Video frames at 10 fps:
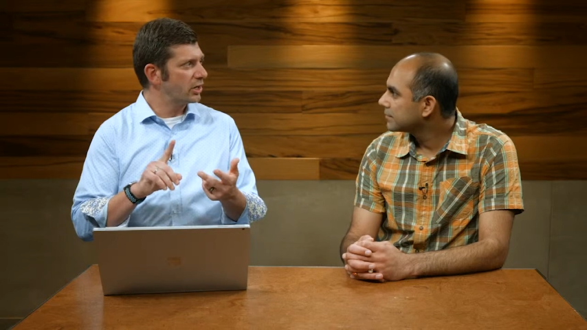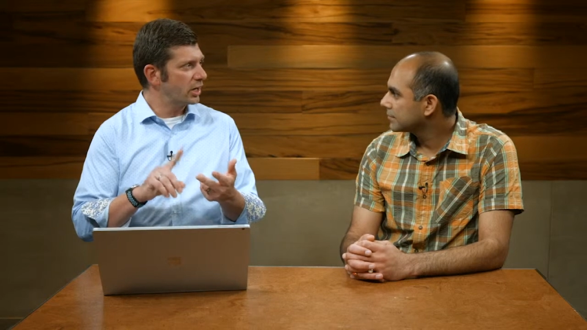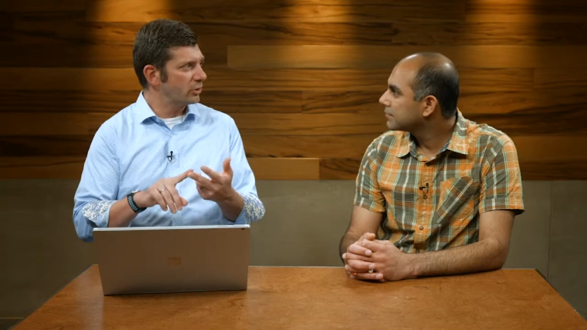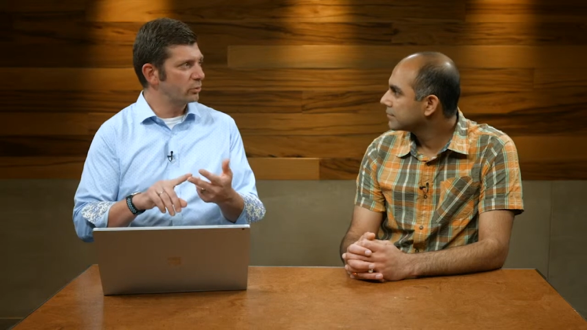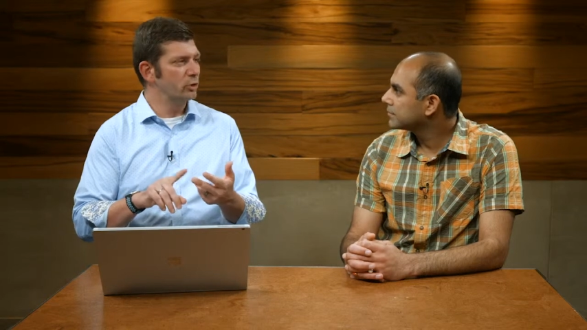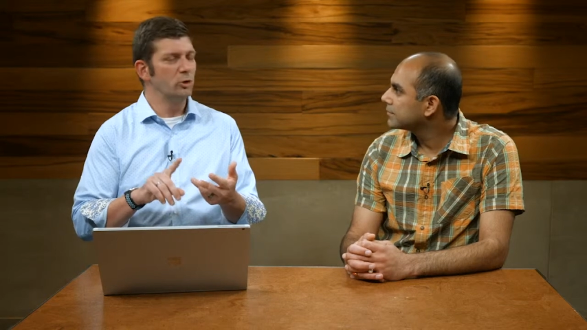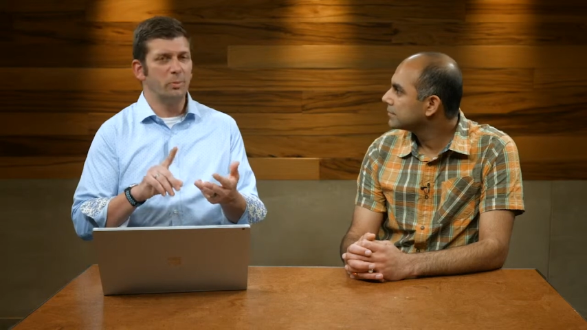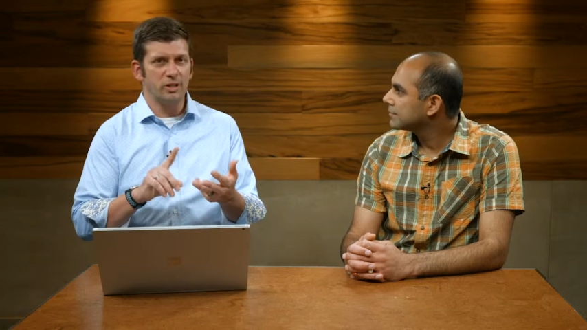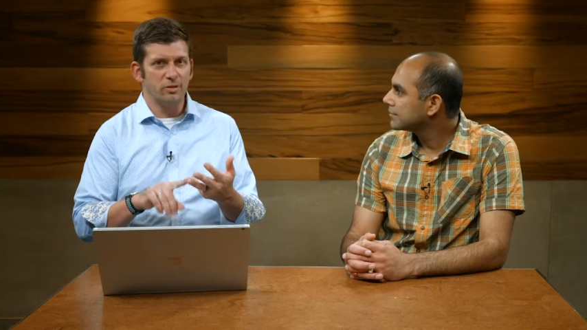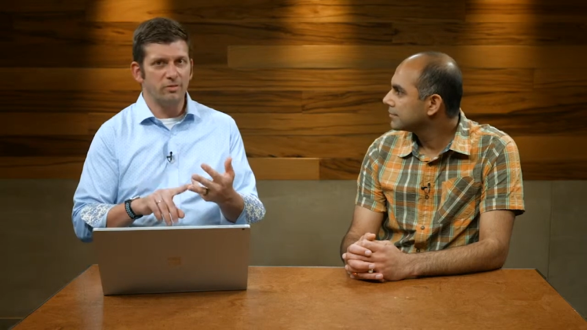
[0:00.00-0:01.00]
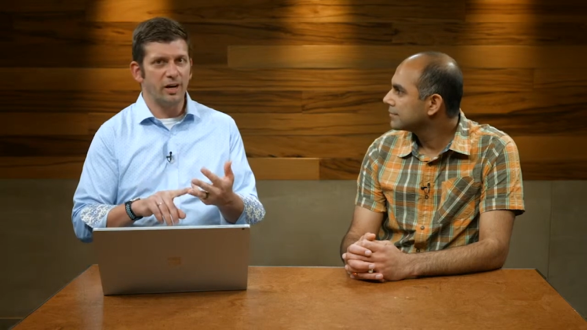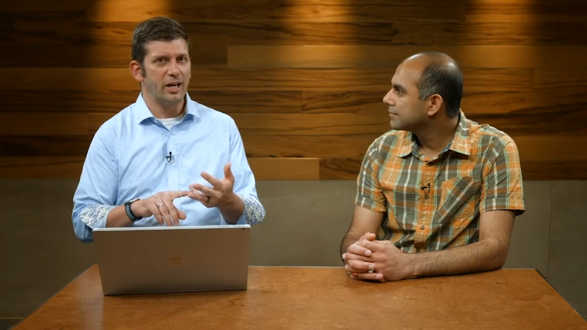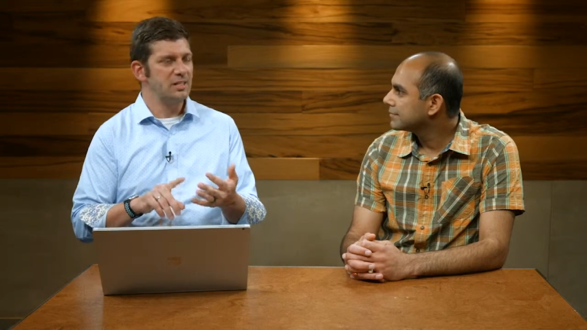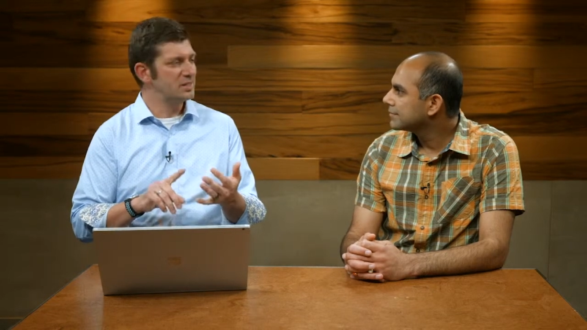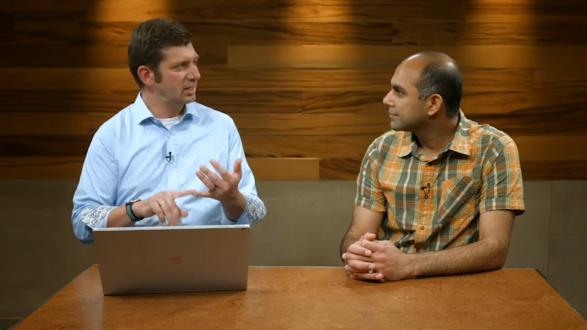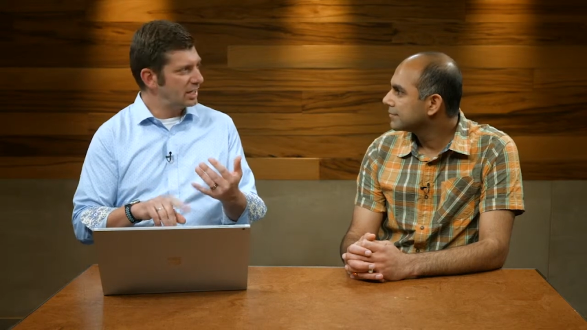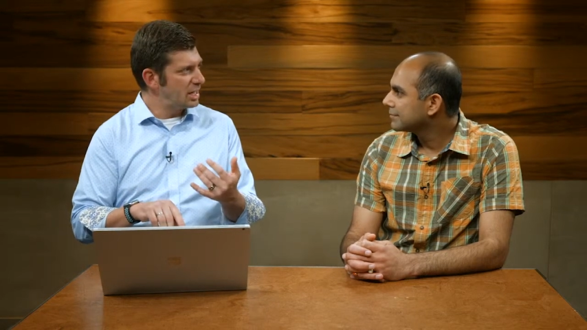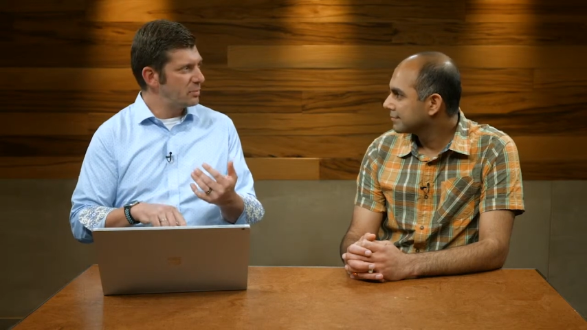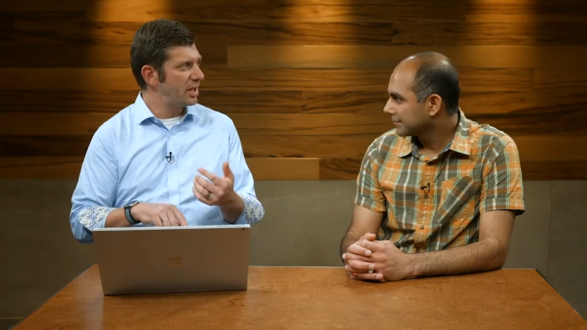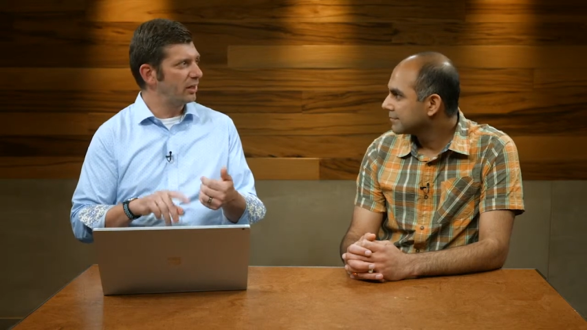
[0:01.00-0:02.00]
Speaker 1: and group and device and
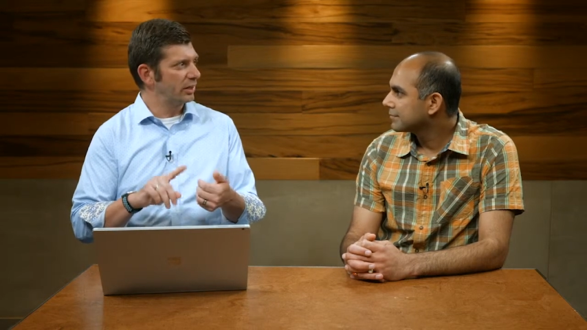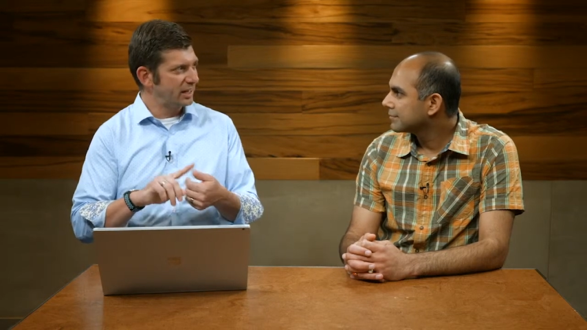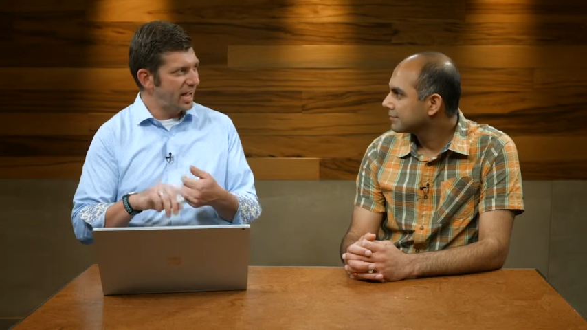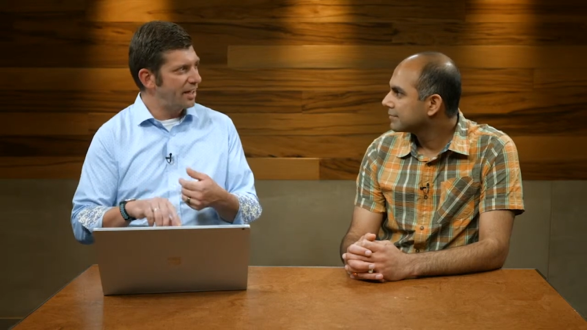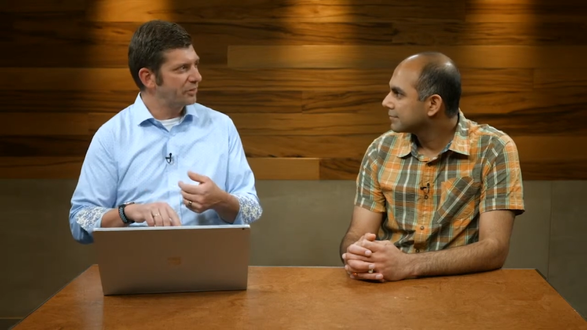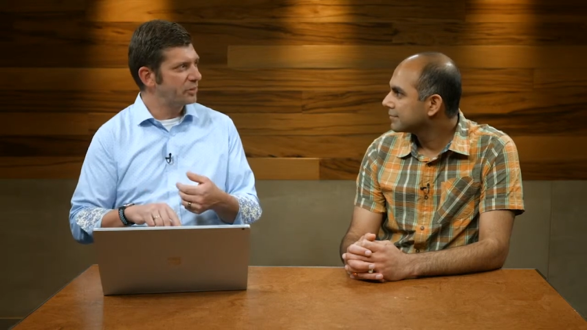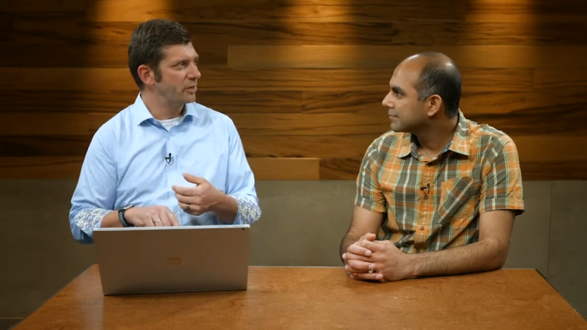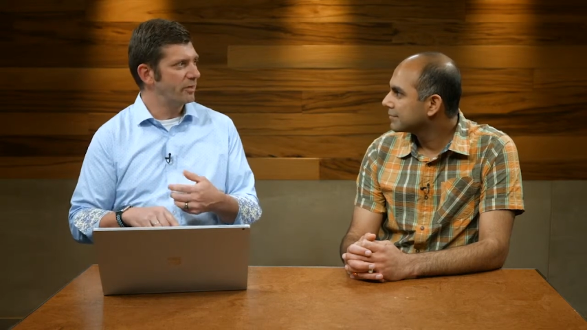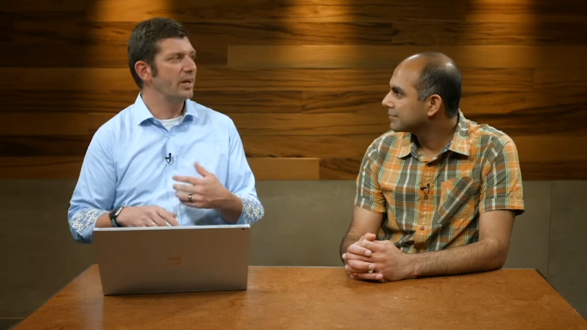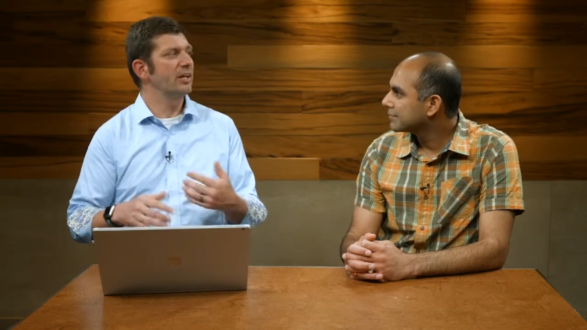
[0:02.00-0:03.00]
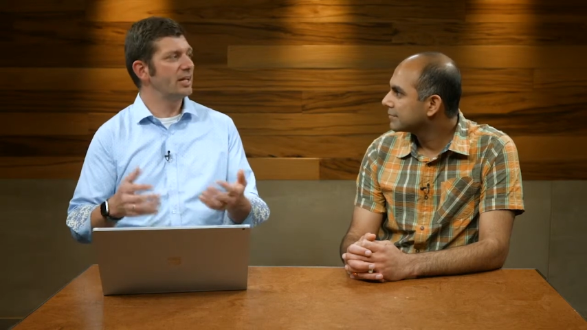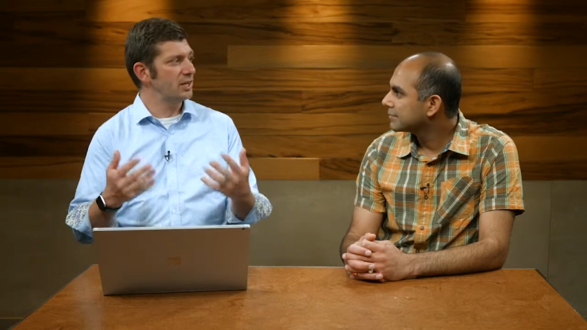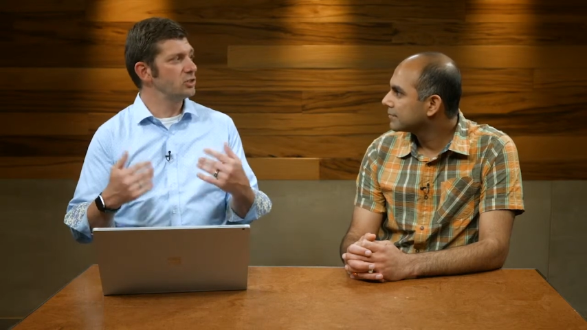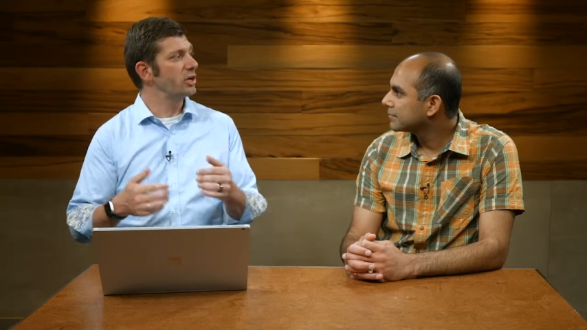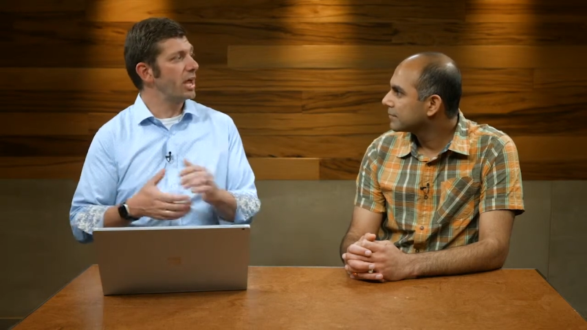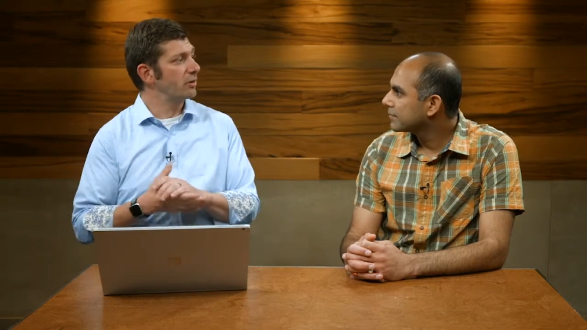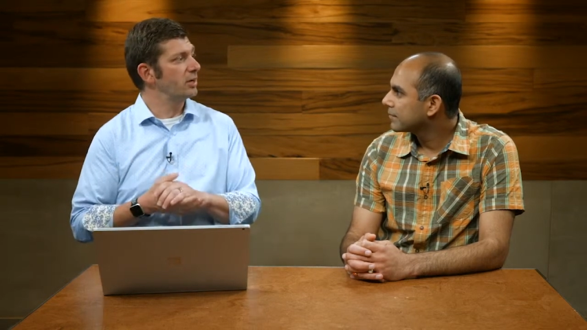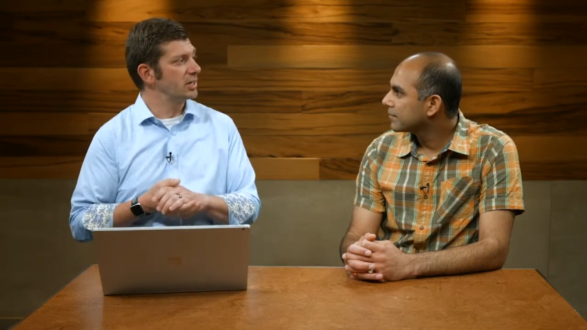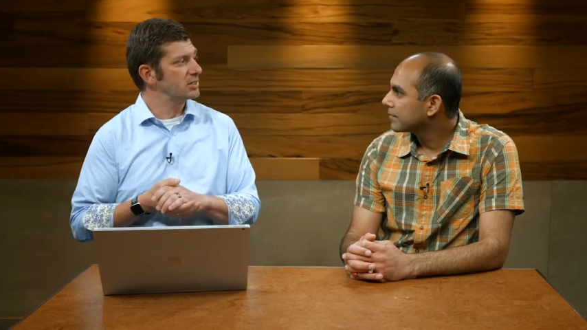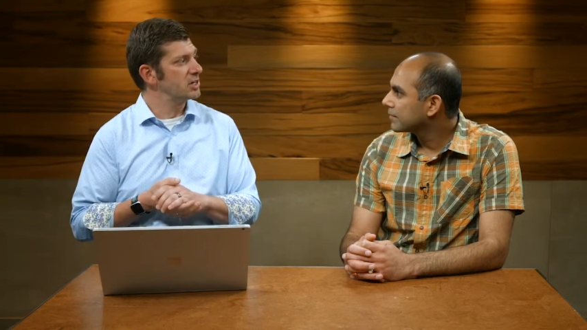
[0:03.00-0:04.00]
email and calendar event, yes, you can
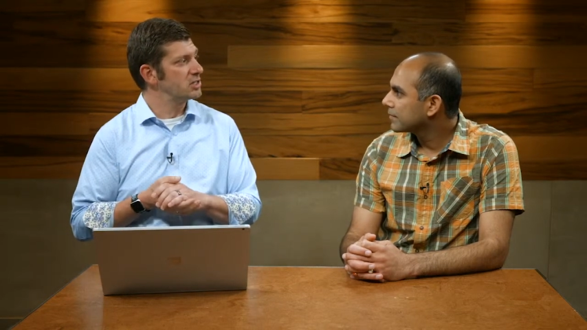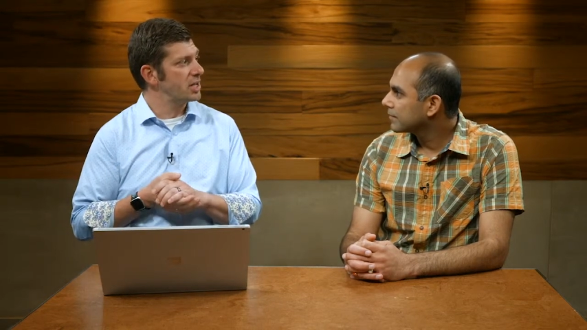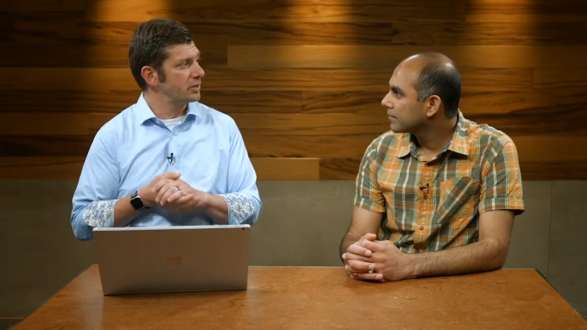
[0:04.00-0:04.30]
create extensions on